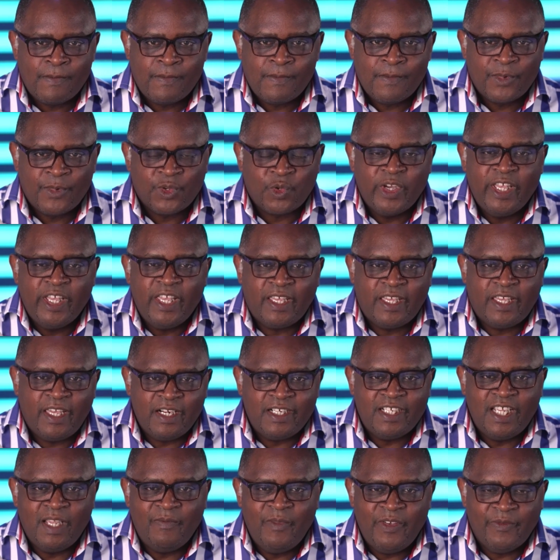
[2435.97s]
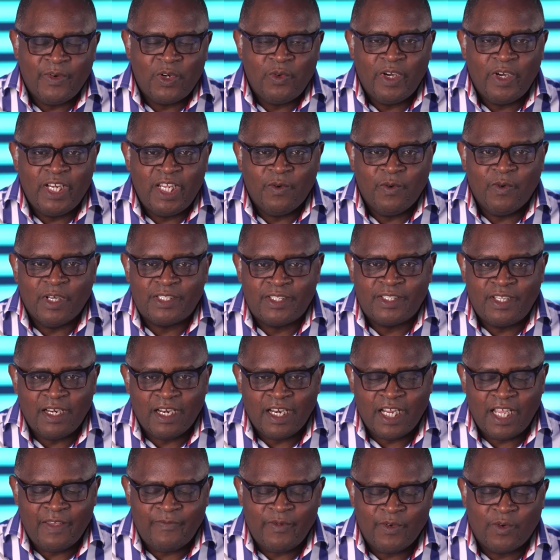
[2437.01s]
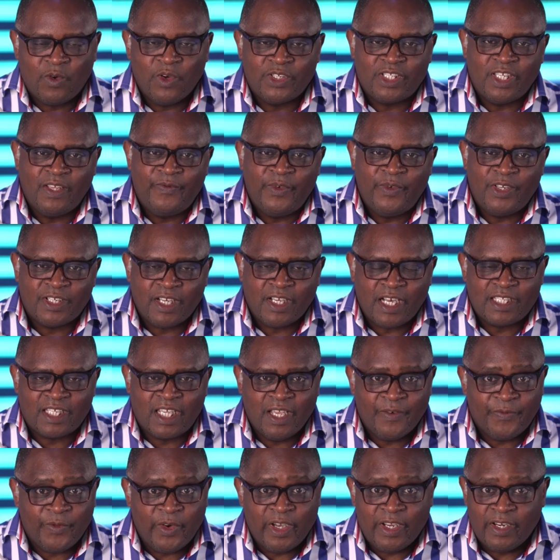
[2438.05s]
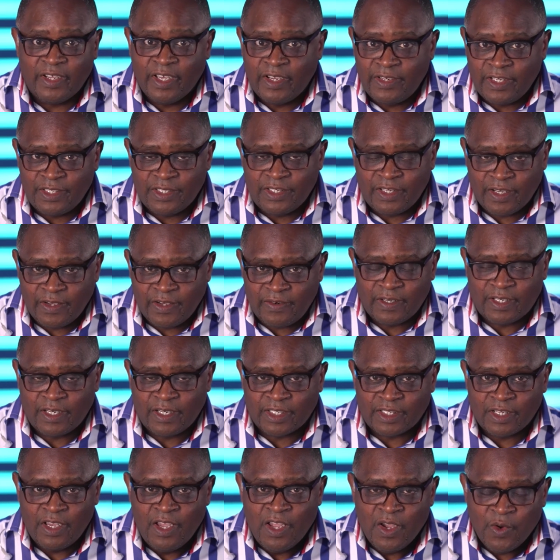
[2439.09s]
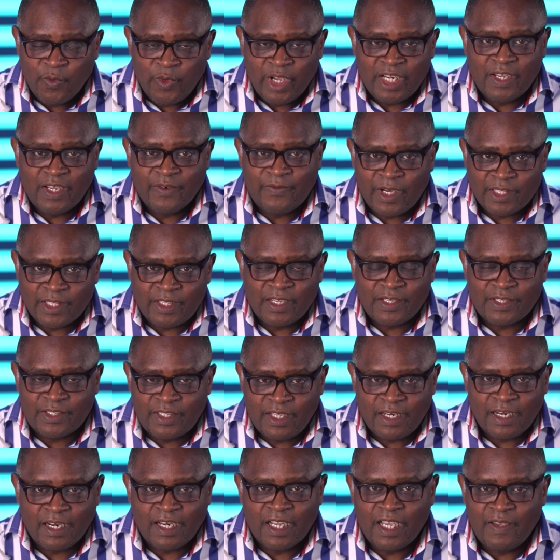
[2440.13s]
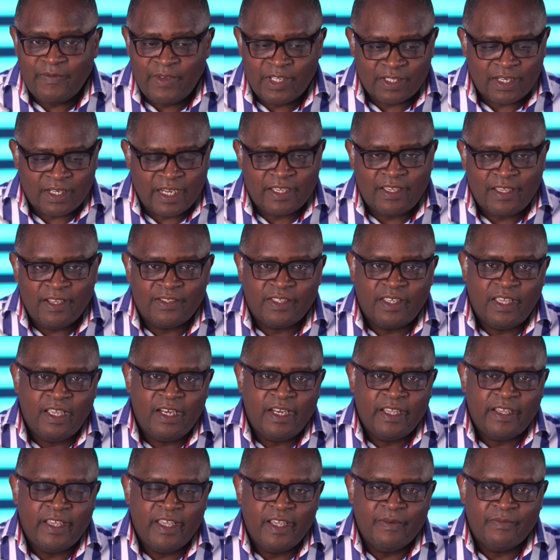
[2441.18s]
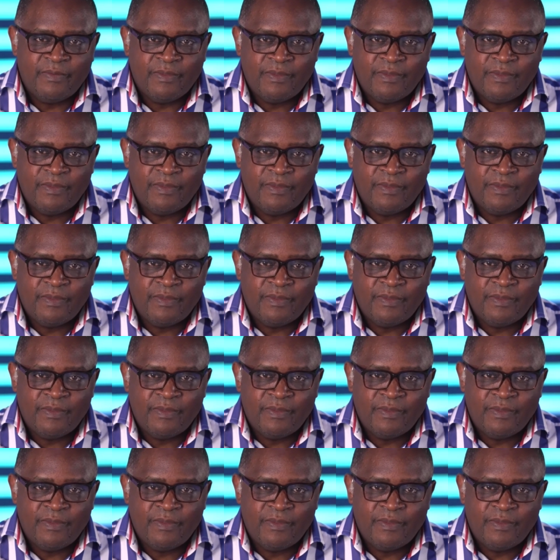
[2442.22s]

So he killed him even when he was still alive, because if he's asking for his inheritance when the father is still alive, it's like he's killing him.